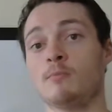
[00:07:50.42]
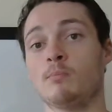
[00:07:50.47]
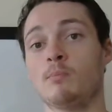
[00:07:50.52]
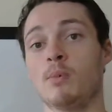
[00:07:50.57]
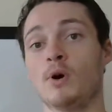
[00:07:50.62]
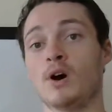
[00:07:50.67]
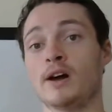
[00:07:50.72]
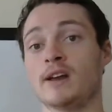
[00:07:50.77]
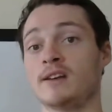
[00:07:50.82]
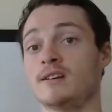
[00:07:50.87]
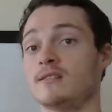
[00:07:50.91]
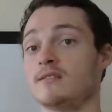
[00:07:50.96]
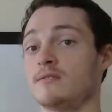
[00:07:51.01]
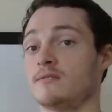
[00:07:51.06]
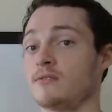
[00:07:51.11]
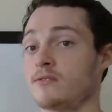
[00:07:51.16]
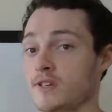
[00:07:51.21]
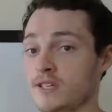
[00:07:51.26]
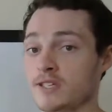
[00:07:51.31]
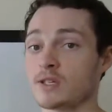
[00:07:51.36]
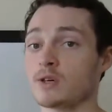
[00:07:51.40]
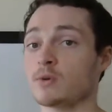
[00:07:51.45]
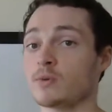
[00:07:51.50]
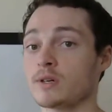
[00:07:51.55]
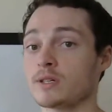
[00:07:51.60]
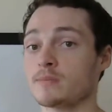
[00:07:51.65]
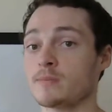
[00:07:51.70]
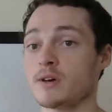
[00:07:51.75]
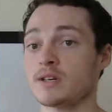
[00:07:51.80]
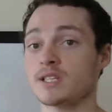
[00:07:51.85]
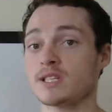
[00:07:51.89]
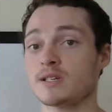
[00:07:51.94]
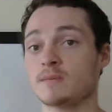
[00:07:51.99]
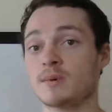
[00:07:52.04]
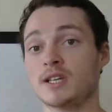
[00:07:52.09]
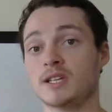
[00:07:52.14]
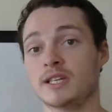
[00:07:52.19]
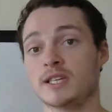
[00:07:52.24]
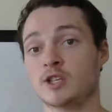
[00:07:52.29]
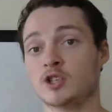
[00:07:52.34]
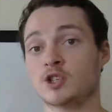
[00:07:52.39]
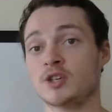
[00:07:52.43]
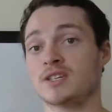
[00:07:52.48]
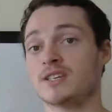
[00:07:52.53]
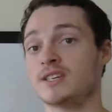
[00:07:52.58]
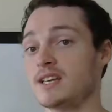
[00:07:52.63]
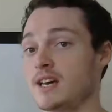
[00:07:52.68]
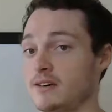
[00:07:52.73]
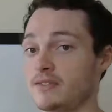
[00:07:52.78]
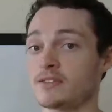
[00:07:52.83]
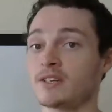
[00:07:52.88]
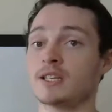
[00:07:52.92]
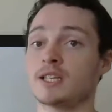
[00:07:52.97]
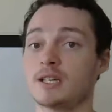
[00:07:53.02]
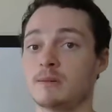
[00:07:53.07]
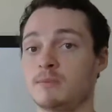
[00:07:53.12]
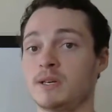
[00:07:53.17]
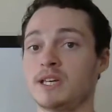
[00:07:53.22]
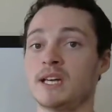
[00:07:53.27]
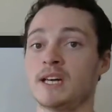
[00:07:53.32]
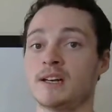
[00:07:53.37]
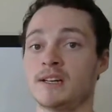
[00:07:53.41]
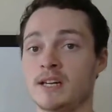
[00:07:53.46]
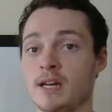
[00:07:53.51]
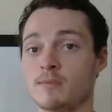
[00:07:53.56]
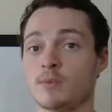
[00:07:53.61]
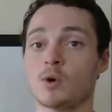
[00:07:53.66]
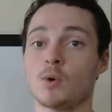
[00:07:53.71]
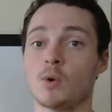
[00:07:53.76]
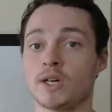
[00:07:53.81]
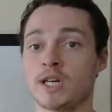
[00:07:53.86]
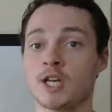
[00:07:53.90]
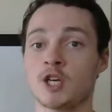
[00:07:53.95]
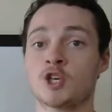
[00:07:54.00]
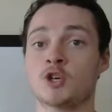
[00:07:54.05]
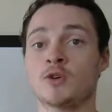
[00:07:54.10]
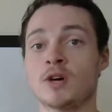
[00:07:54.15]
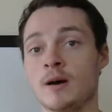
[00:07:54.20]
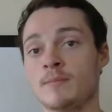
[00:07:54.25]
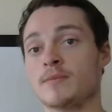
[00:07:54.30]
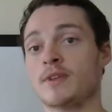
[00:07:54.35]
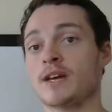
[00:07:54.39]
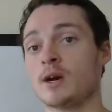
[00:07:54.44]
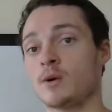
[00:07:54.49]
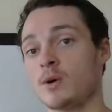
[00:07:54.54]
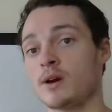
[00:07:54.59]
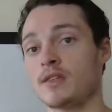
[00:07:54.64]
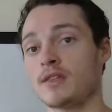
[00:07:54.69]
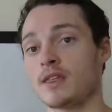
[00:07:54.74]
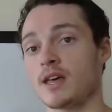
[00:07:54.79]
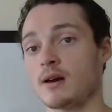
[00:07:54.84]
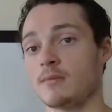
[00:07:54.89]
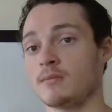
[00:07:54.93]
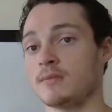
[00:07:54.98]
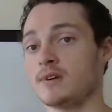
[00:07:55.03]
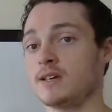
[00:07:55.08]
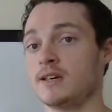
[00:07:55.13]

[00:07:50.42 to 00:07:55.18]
But fiscal responsibility should definitely be a #1 issue up there with them.